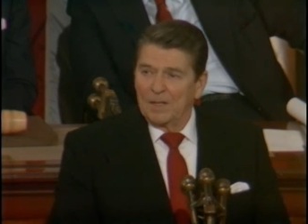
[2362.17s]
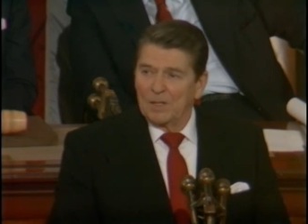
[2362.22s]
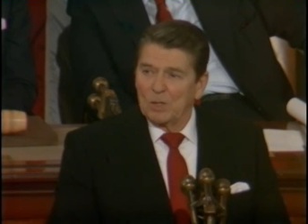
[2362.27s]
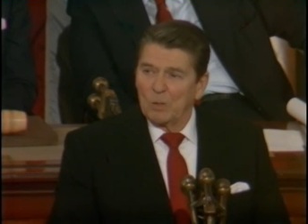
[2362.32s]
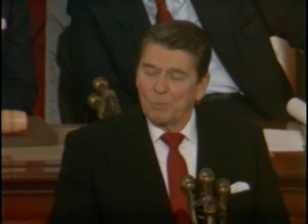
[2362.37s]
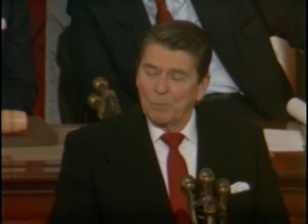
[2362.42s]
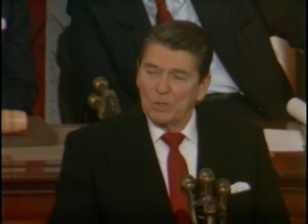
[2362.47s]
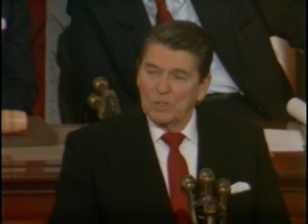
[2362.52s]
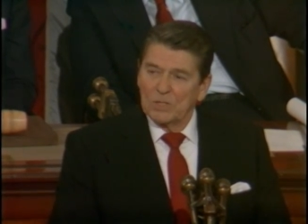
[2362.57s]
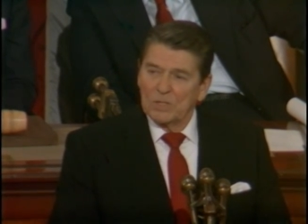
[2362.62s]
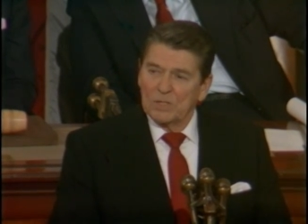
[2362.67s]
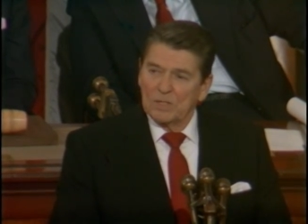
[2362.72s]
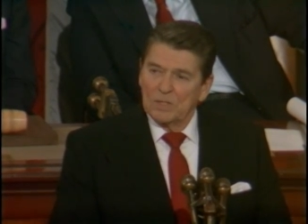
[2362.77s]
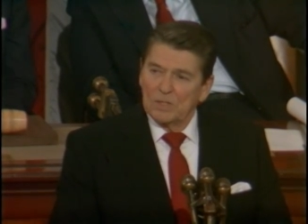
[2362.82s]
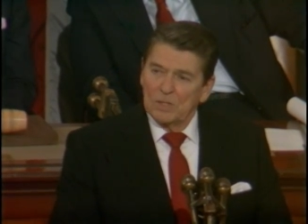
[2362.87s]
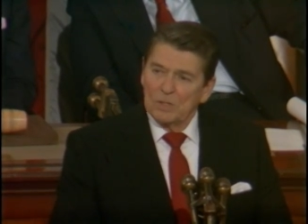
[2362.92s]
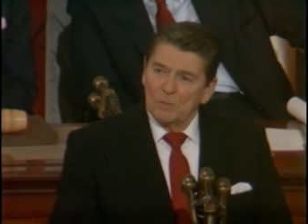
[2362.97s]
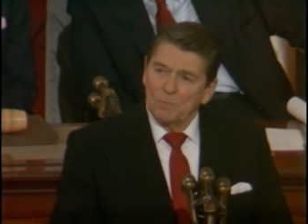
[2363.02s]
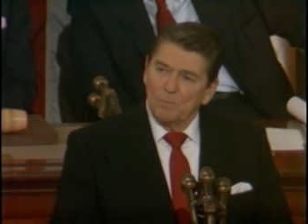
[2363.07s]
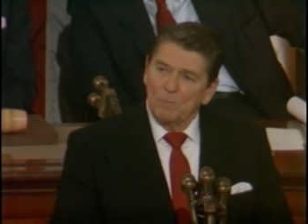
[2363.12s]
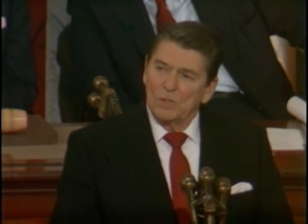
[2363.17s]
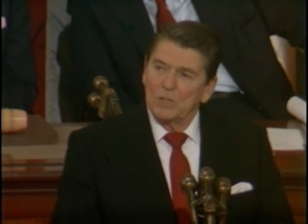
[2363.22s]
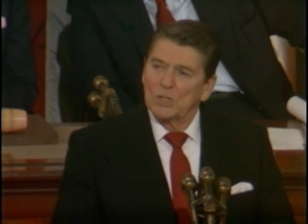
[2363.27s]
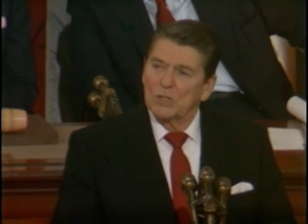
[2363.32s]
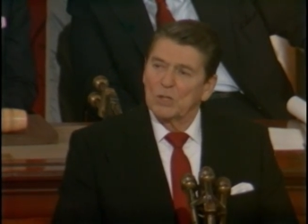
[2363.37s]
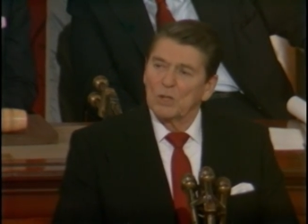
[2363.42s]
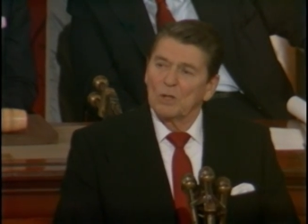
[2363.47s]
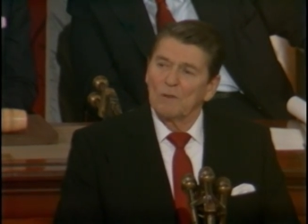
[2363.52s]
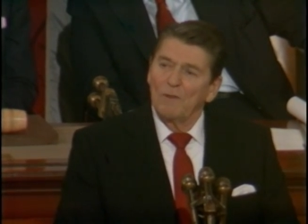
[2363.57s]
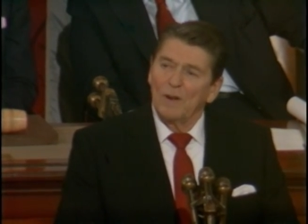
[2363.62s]
to pres
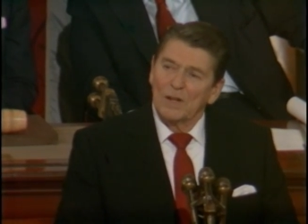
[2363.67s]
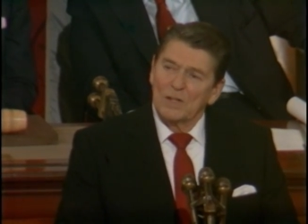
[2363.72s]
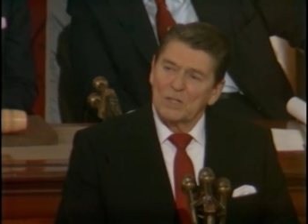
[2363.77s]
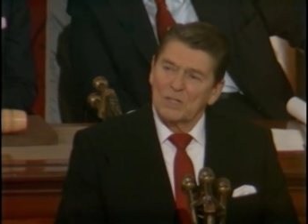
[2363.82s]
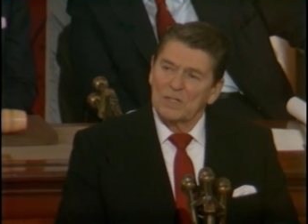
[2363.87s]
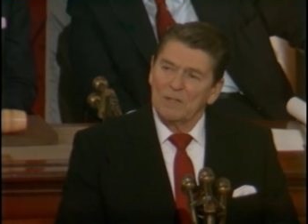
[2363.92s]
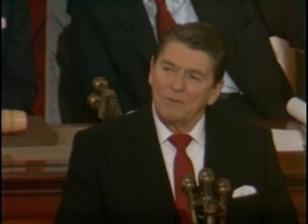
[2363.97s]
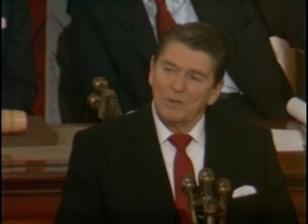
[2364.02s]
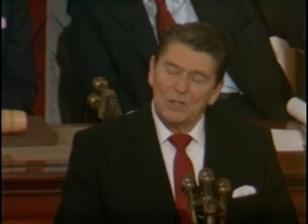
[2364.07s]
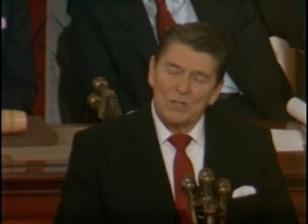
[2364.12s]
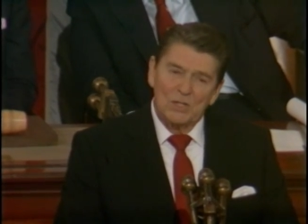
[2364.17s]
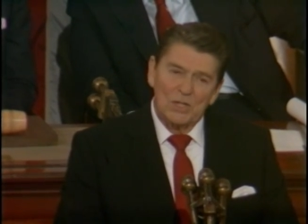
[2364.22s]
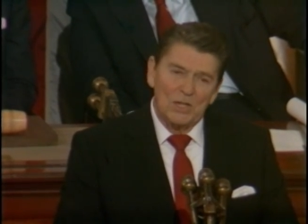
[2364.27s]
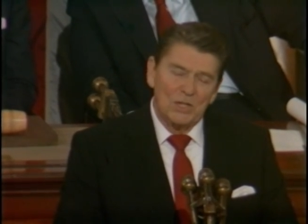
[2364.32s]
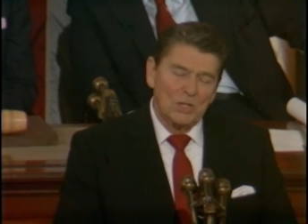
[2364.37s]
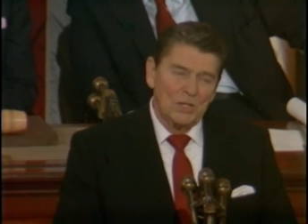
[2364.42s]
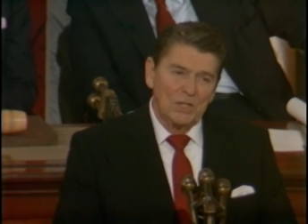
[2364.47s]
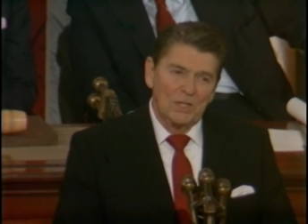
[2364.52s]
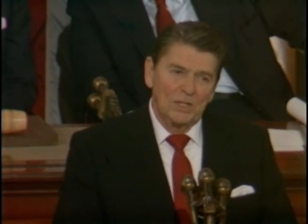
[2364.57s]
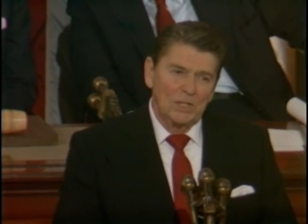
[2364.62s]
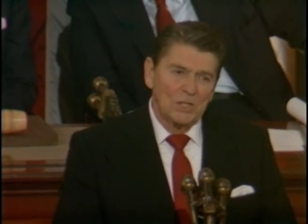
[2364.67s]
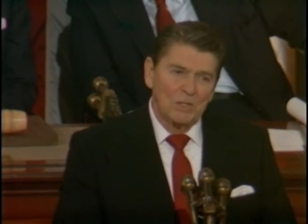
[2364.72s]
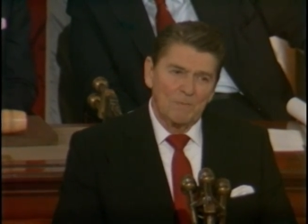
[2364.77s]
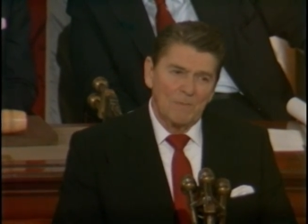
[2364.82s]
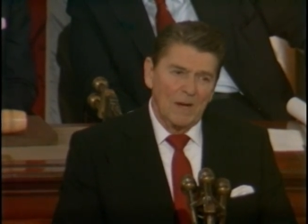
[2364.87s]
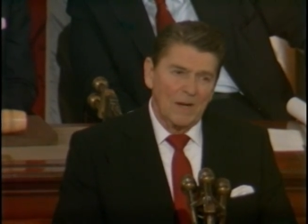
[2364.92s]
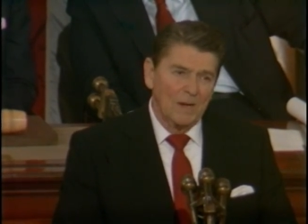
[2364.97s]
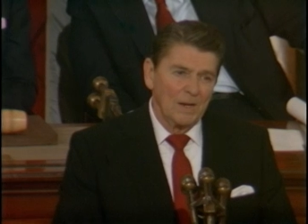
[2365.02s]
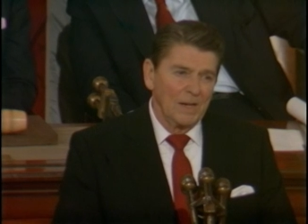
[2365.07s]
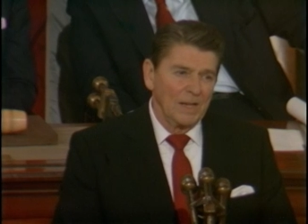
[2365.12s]
preserve our civilization in this
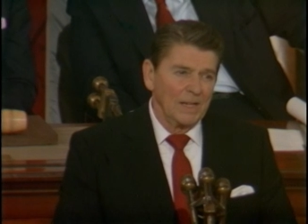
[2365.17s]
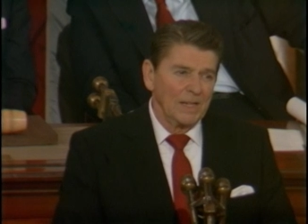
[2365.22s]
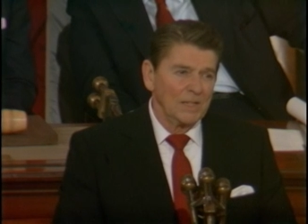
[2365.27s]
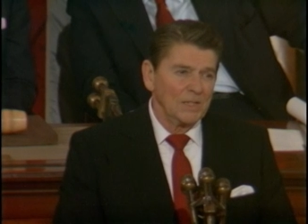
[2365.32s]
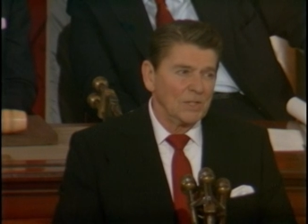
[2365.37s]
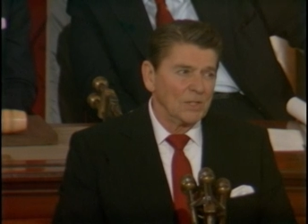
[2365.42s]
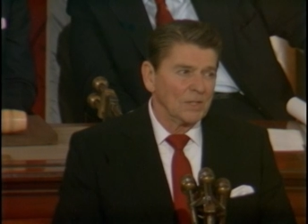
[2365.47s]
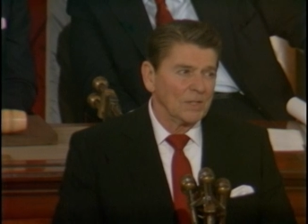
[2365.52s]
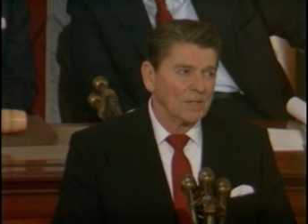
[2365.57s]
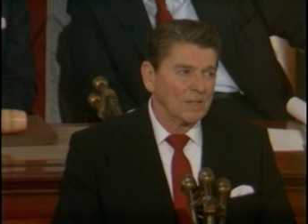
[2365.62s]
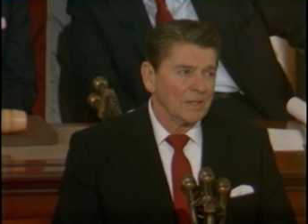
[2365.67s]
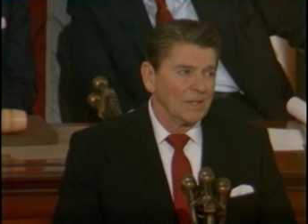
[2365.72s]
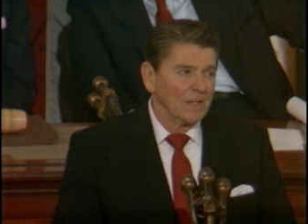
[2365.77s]
modern age.